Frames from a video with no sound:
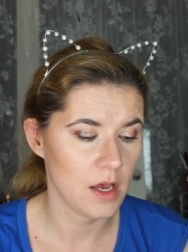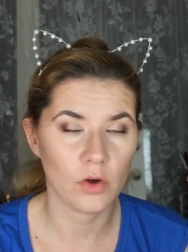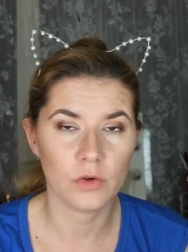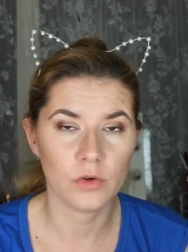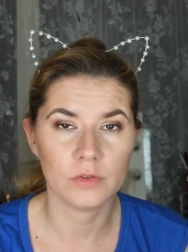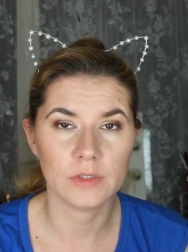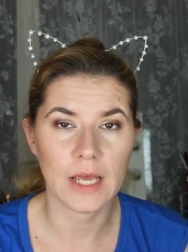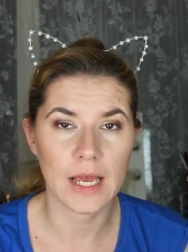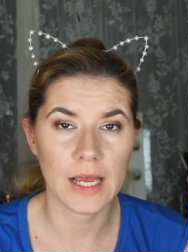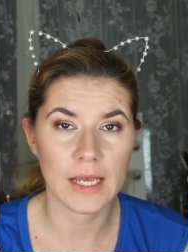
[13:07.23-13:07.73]

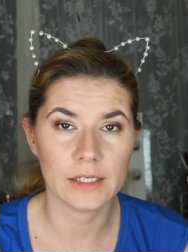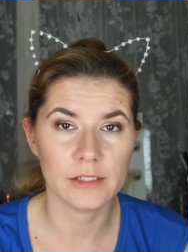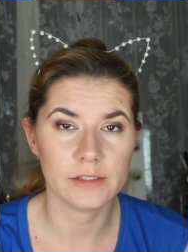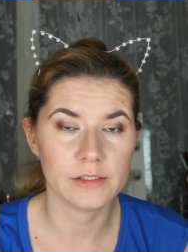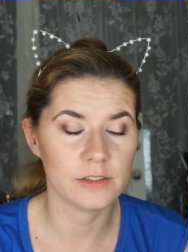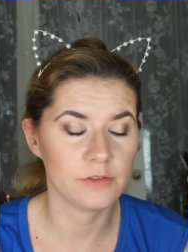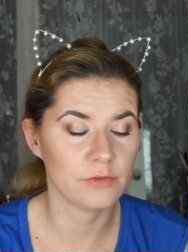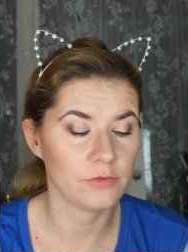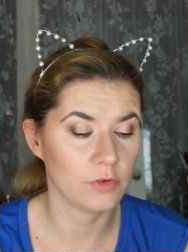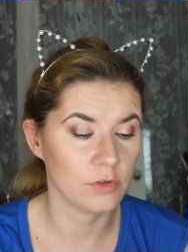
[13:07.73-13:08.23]
on the
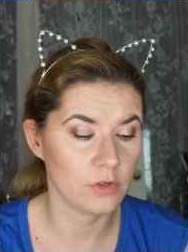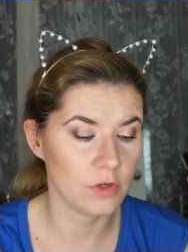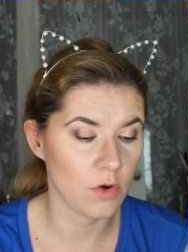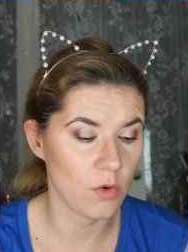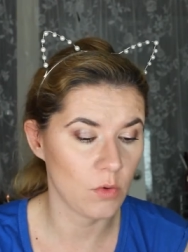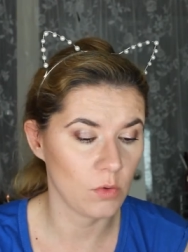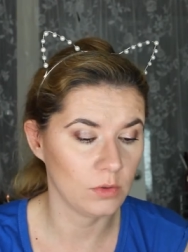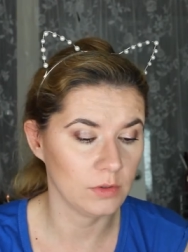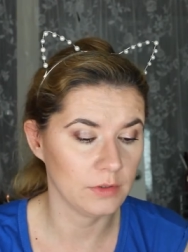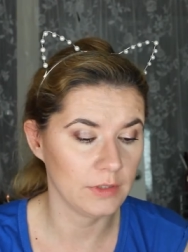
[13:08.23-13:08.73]
eyelids for the
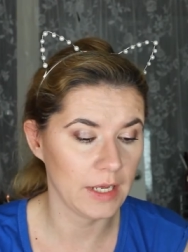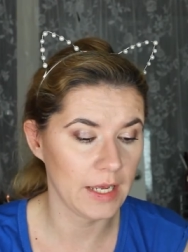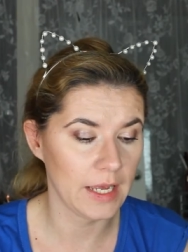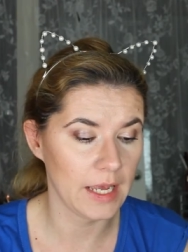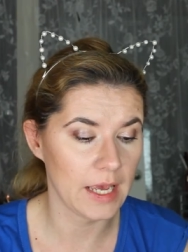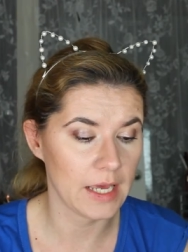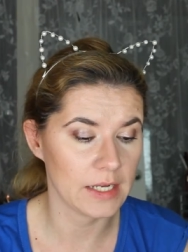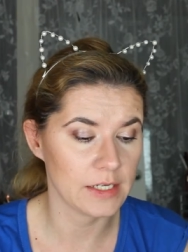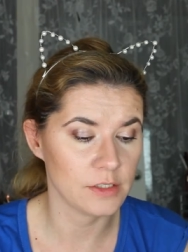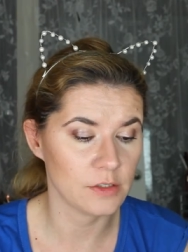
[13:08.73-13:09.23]
whole day
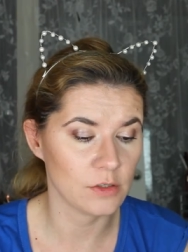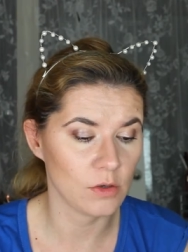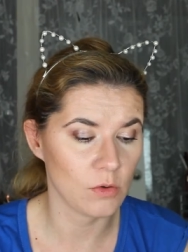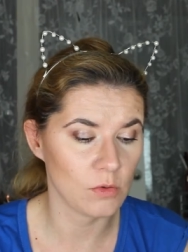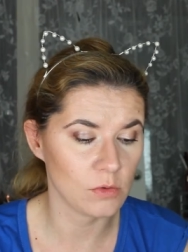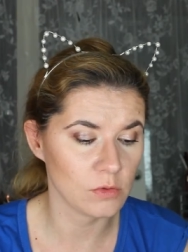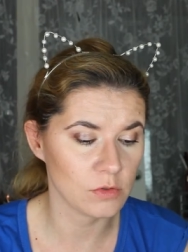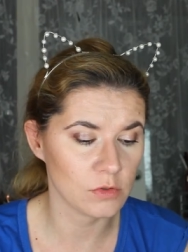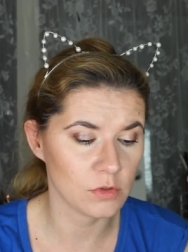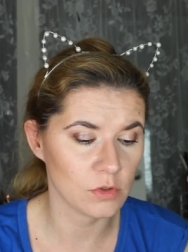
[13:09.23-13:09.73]
and it's
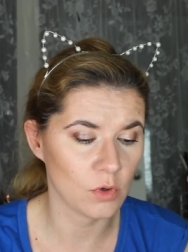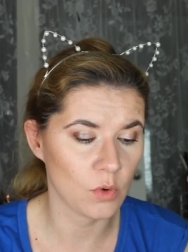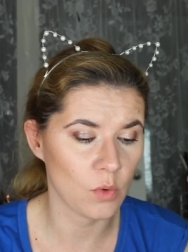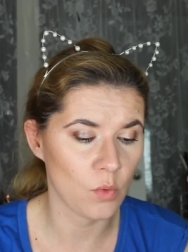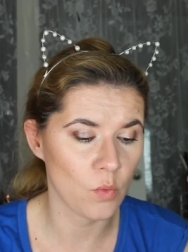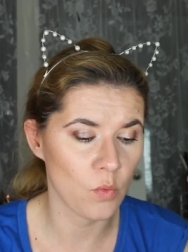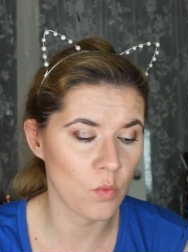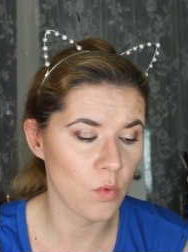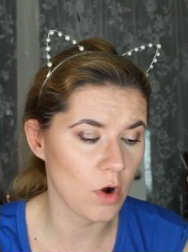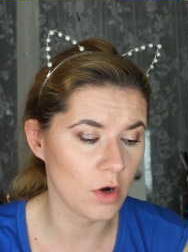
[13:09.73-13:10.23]
also
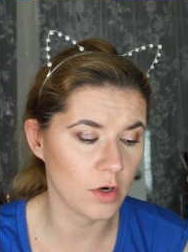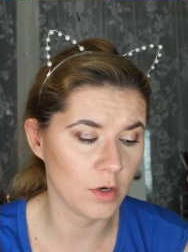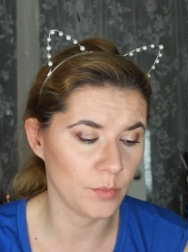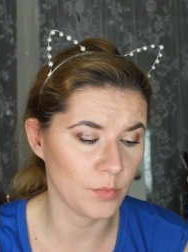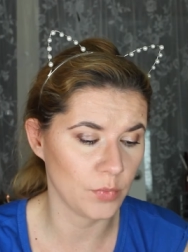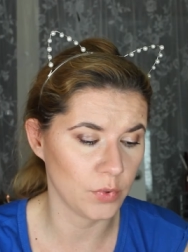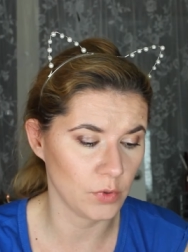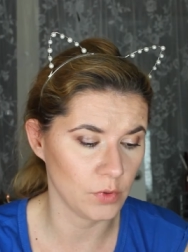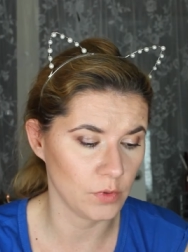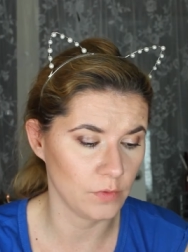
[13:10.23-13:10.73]

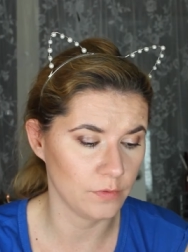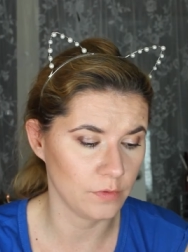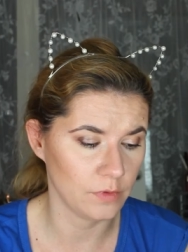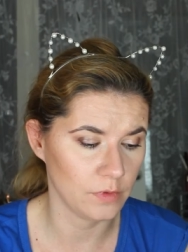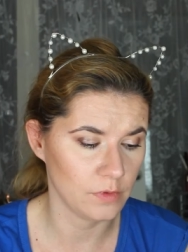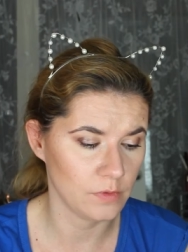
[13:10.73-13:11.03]
waterproof.